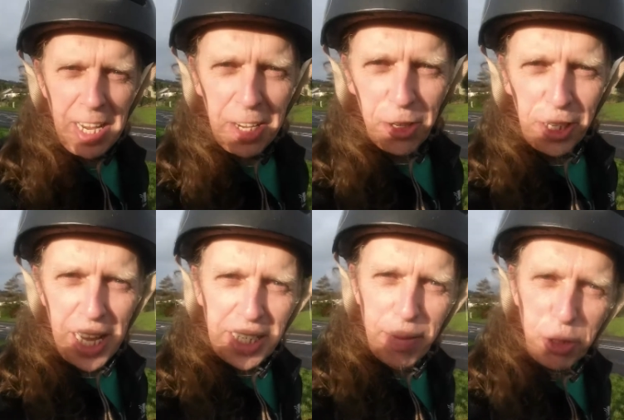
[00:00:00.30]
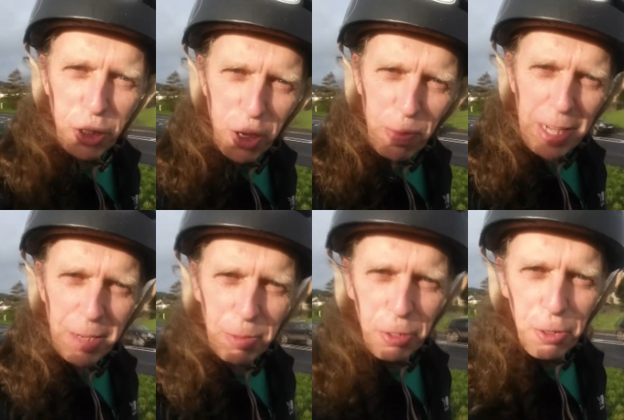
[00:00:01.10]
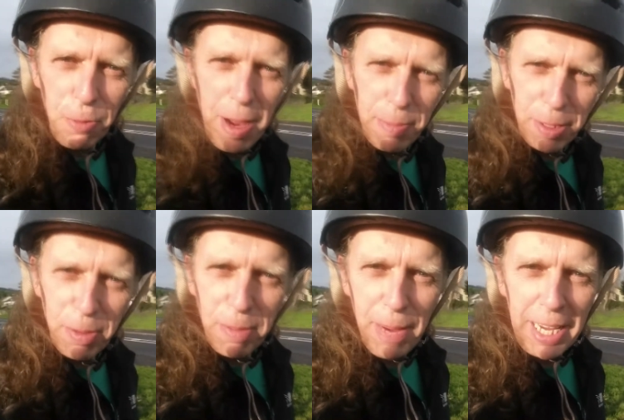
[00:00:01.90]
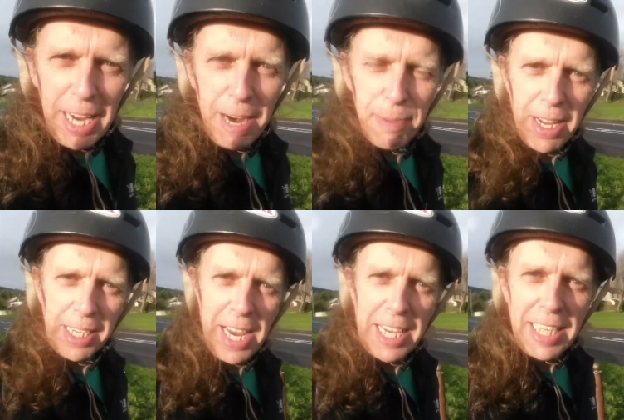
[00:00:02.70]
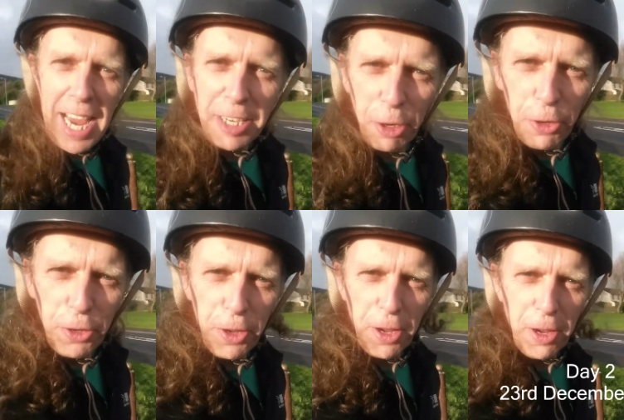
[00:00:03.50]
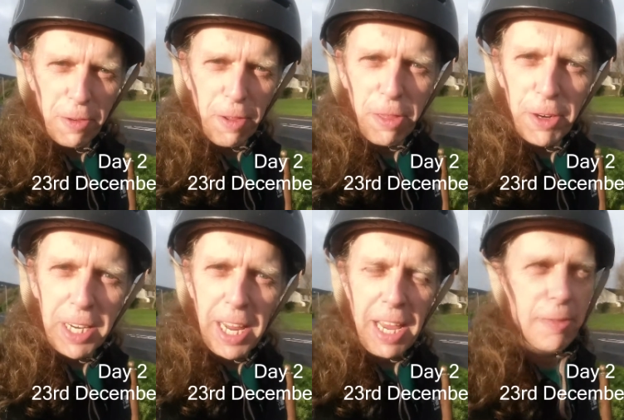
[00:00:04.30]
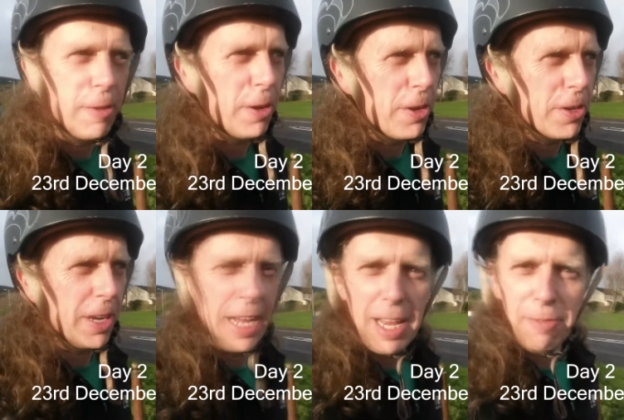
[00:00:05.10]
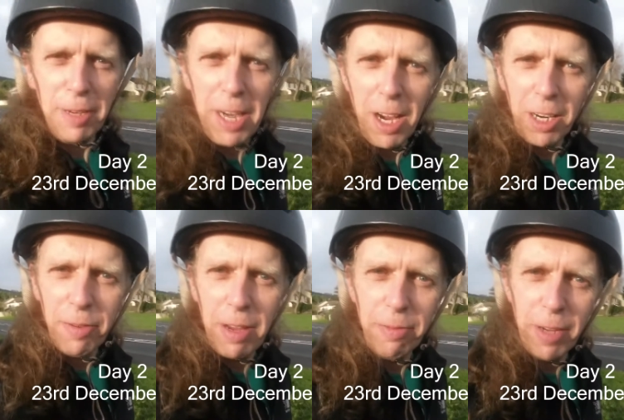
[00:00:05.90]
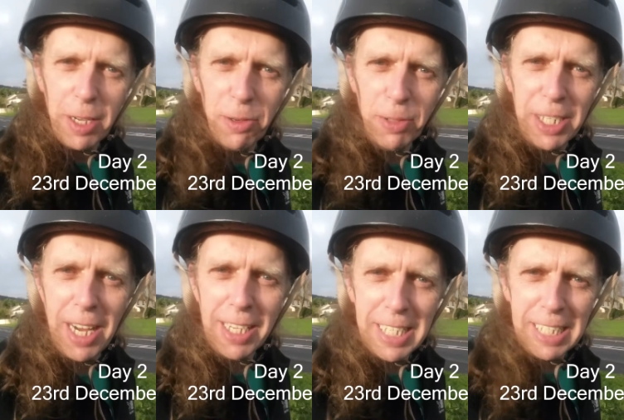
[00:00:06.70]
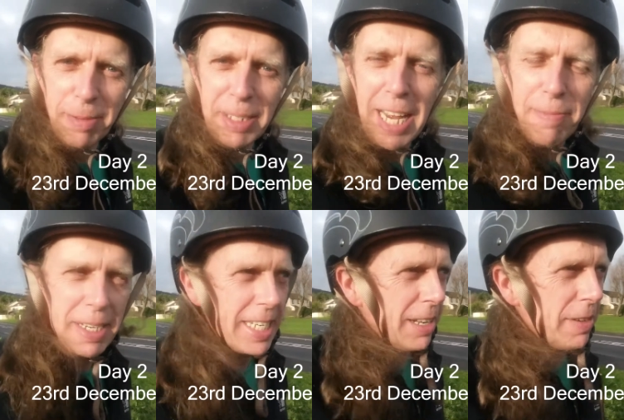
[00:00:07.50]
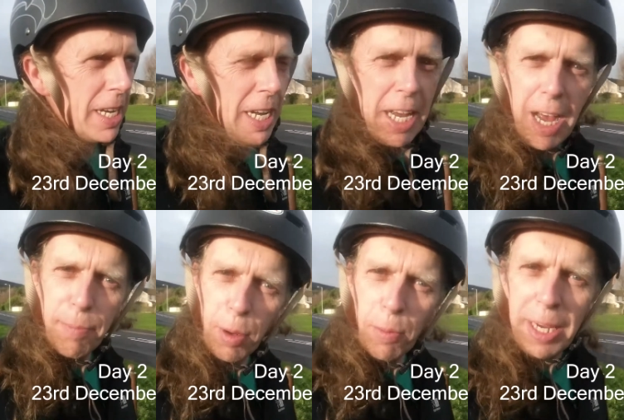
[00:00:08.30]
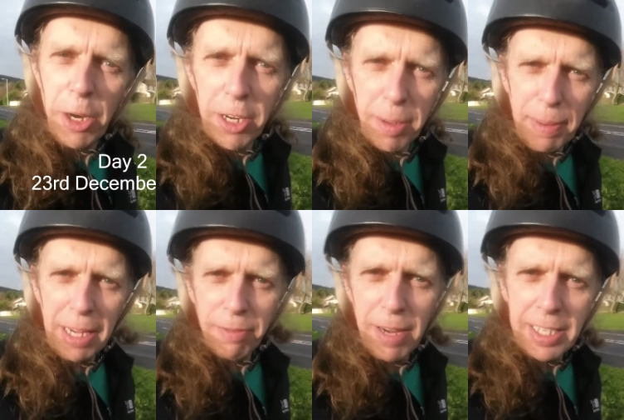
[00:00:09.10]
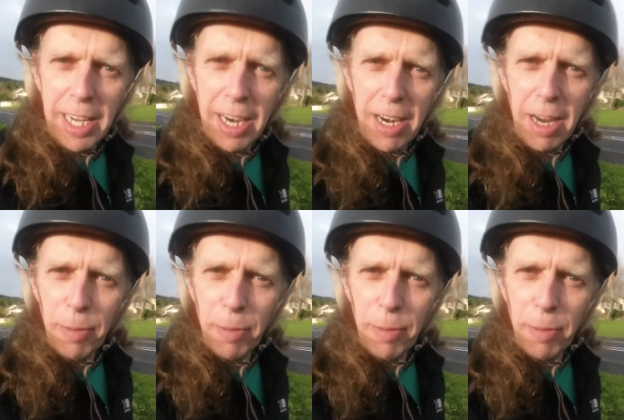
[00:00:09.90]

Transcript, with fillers: How you doing, guys? I'm Sean. Welcome to Rambles with my camera. Guys, day two of a 30-day vlog, photography and video challenge I'm setting myself. I'm on the way down into Belfast here.